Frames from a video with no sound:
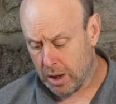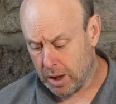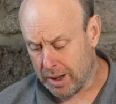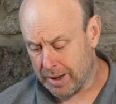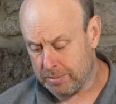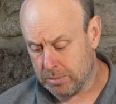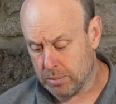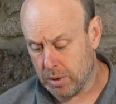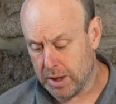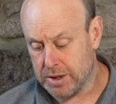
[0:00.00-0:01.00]
I
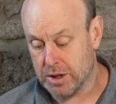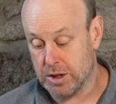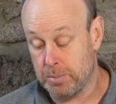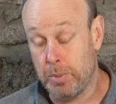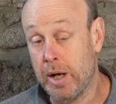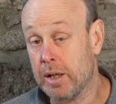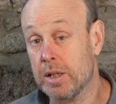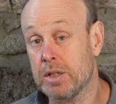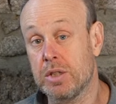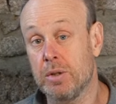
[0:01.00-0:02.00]
suspect
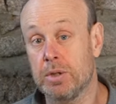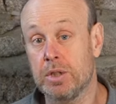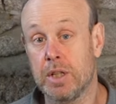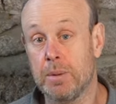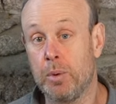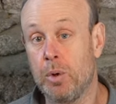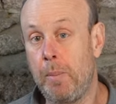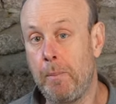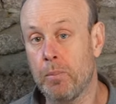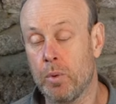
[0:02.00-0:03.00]
it's the
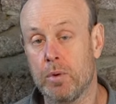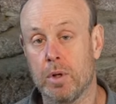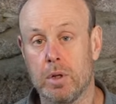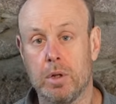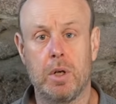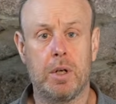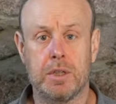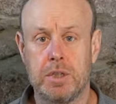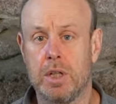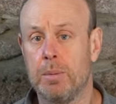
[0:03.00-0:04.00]
sycamore. We've got a lot
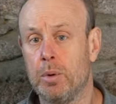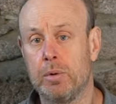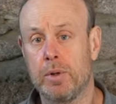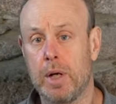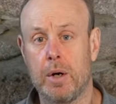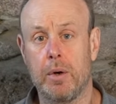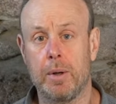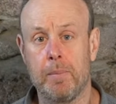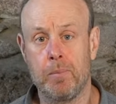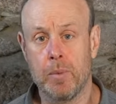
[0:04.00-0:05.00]
of sycamore
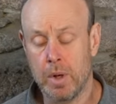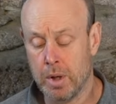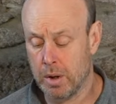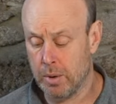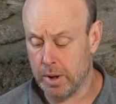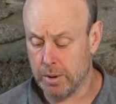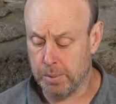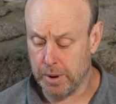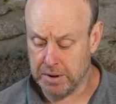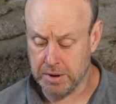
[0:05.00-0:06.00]
flowering around the
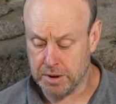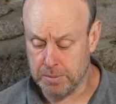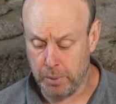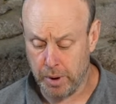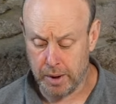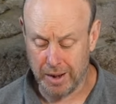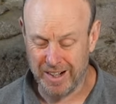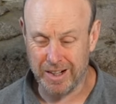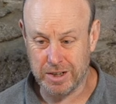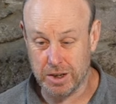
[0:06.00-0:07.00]
place in spring, and
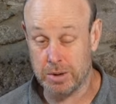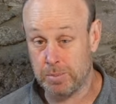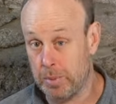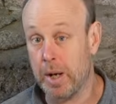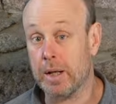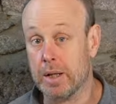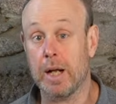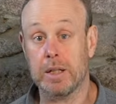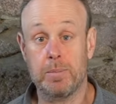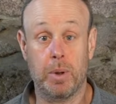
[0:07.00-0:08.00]
I suspect
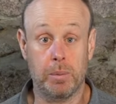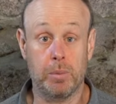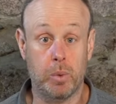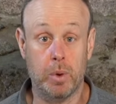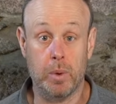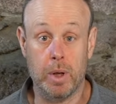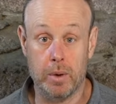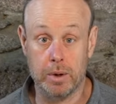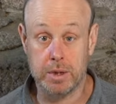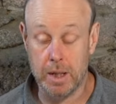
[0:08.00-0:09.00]
that's probably
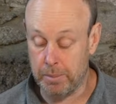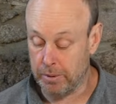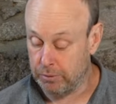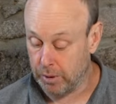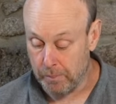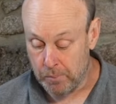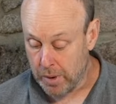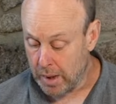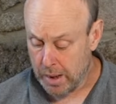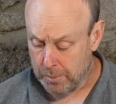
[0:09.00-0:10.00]
where it's coming from,
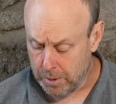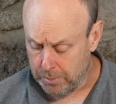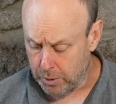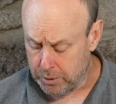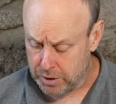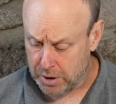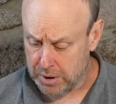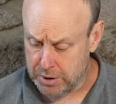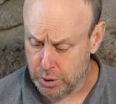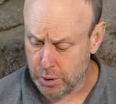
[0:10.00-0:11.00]
but I'm not
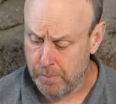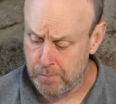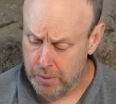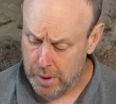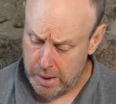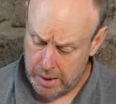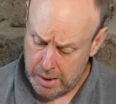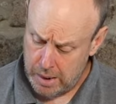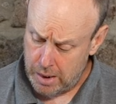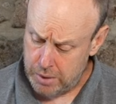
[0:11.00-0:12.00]
entirely sure.
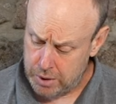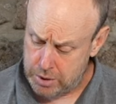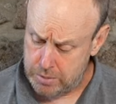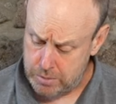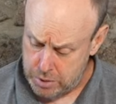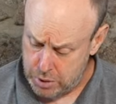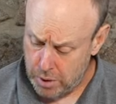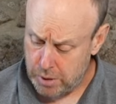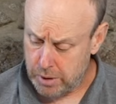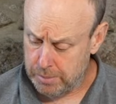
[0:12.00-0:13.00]
The
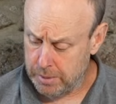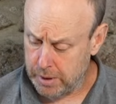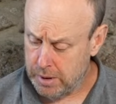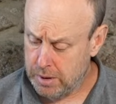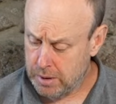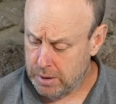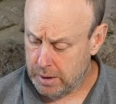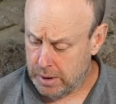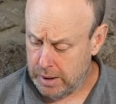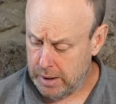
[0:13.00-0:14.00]
chocolate mead
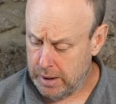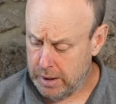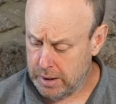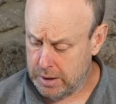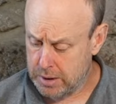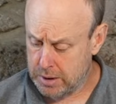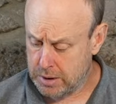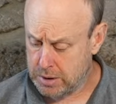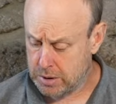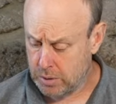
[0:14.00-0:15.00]

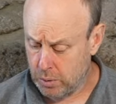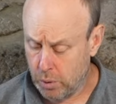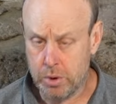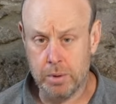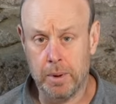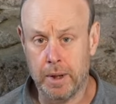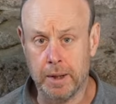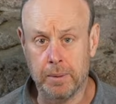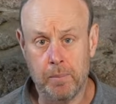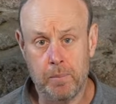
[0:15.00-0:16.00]
is autumn honey,